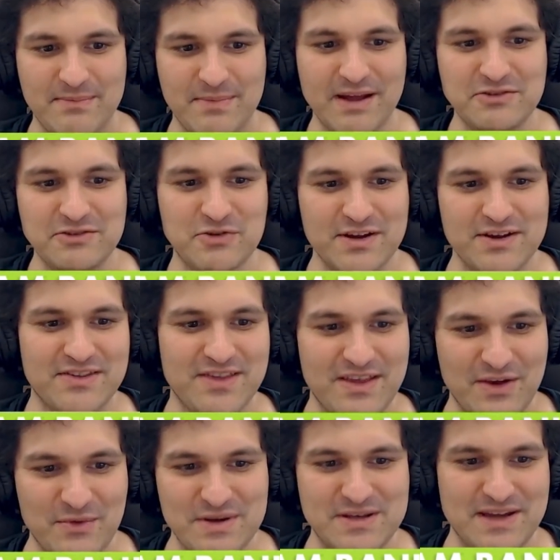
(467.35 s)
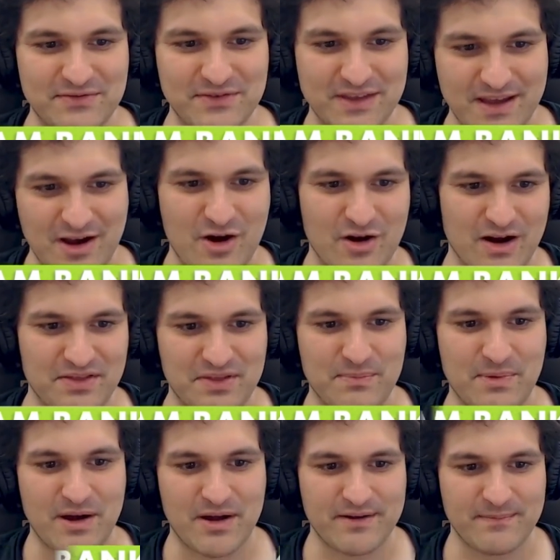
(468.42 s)
And I'm not trying to say that we definitely are
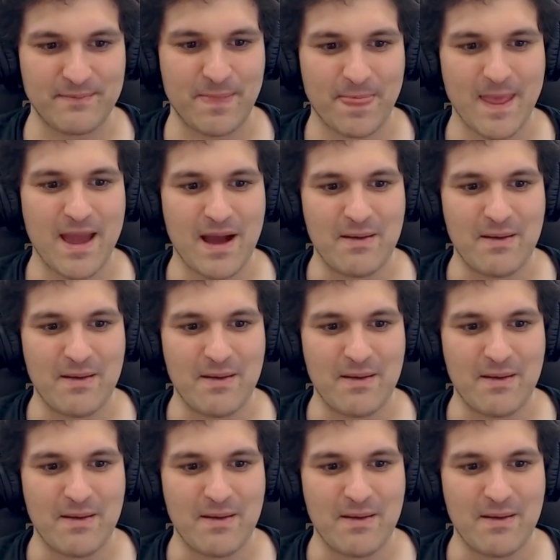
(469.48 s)
at the bottom,